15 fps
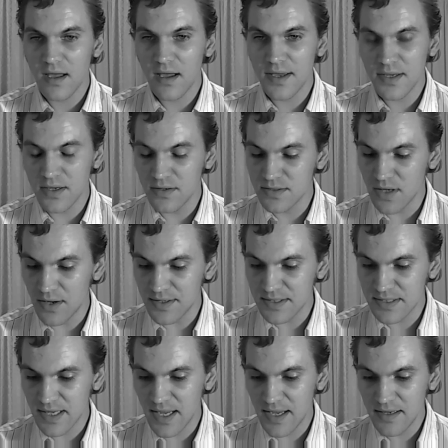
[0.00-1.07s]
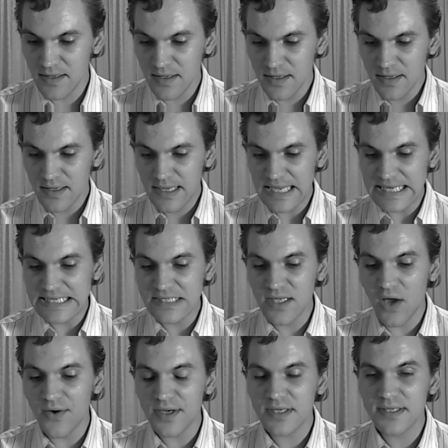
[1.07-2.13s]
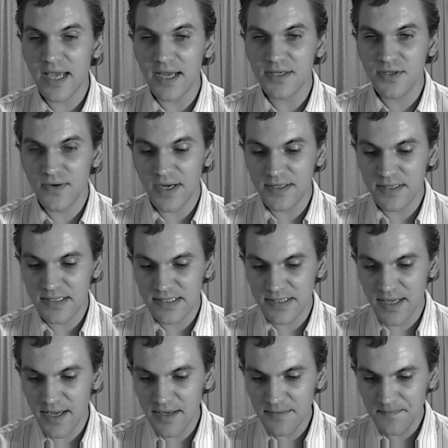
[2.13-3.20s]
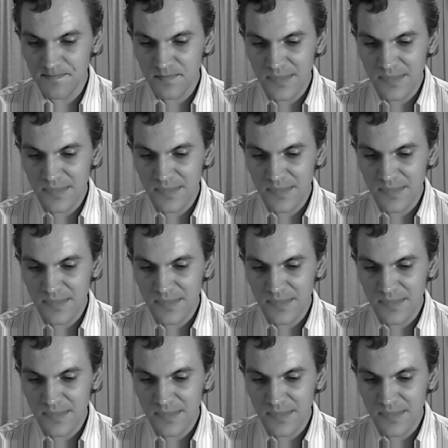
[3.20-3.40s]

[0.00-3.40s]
He goes on to say, "It is no exaggeration to say